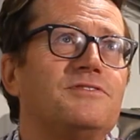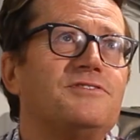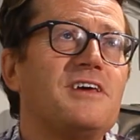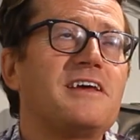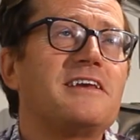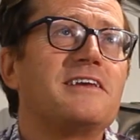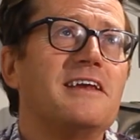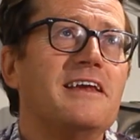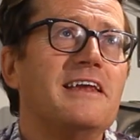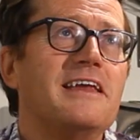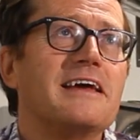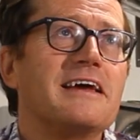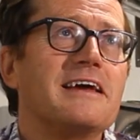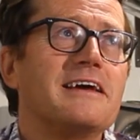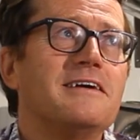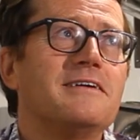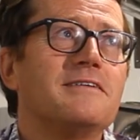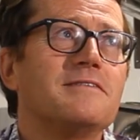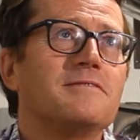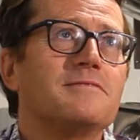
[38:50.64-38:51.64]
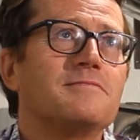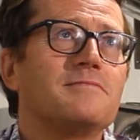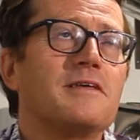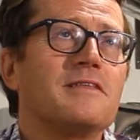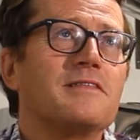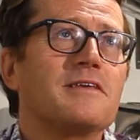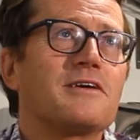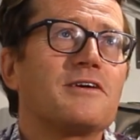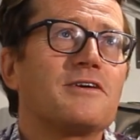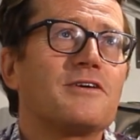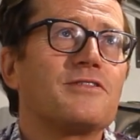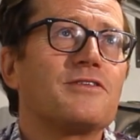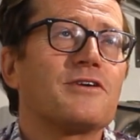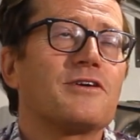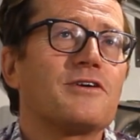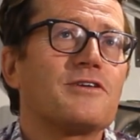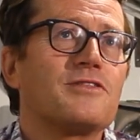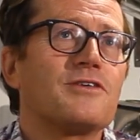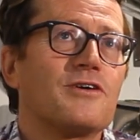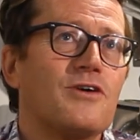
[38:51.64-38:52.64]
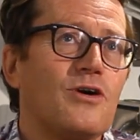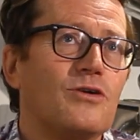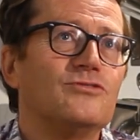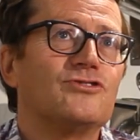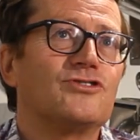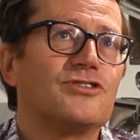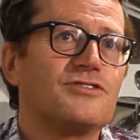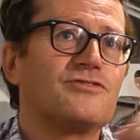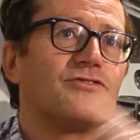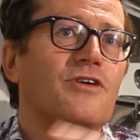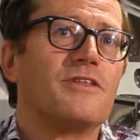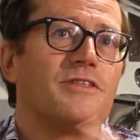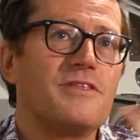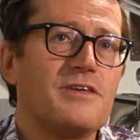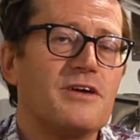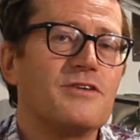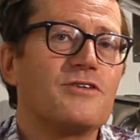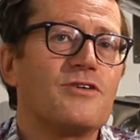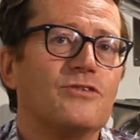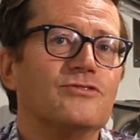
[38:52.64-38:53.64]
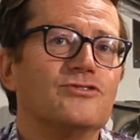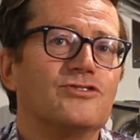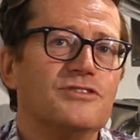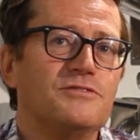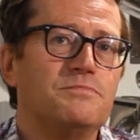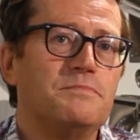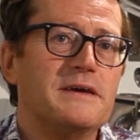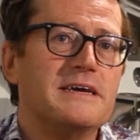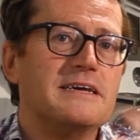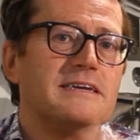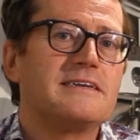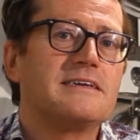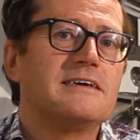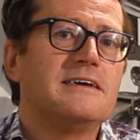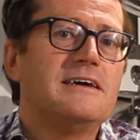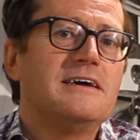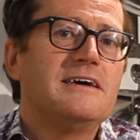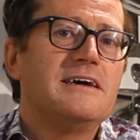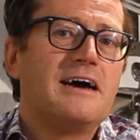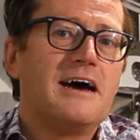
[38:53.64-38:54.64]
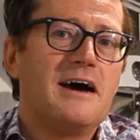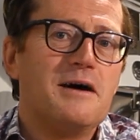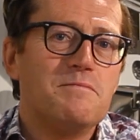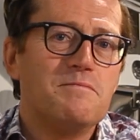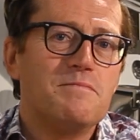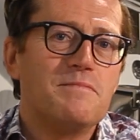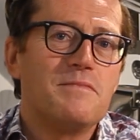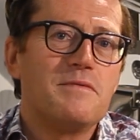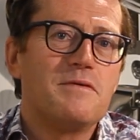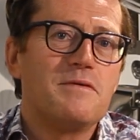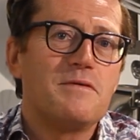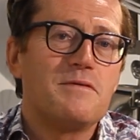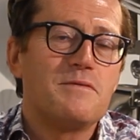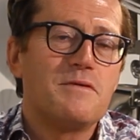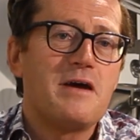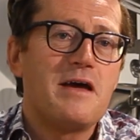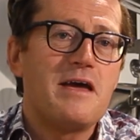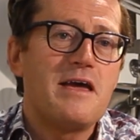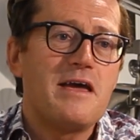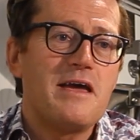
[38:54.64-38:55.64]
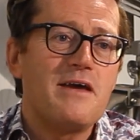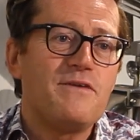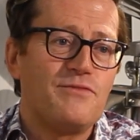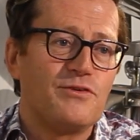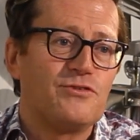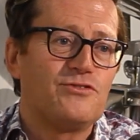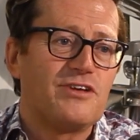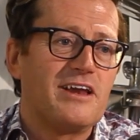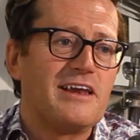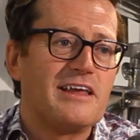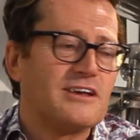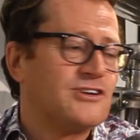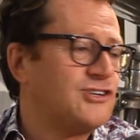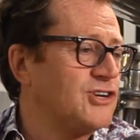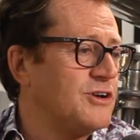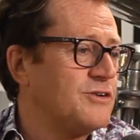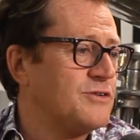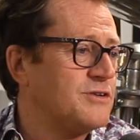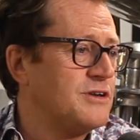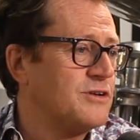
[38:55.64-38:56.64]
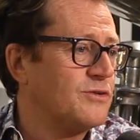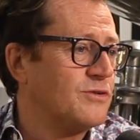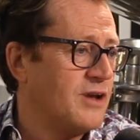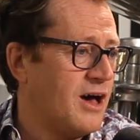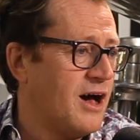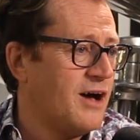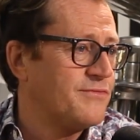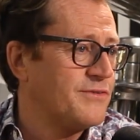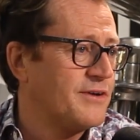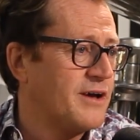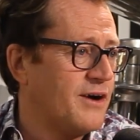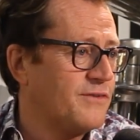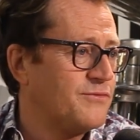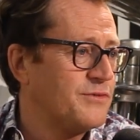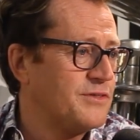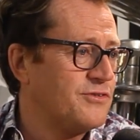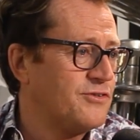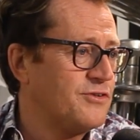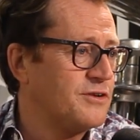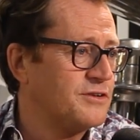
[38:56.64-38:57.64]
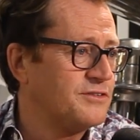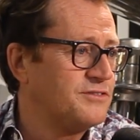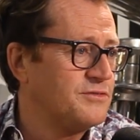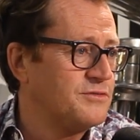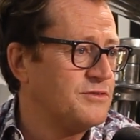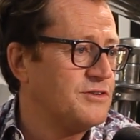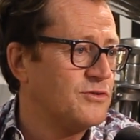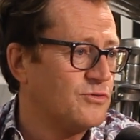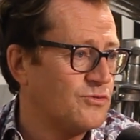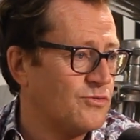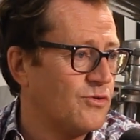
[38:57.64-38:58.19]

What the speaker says: signalling that the conscious rather than the unconscious bit. If you're telling a joke and you're laughing halfway through because you're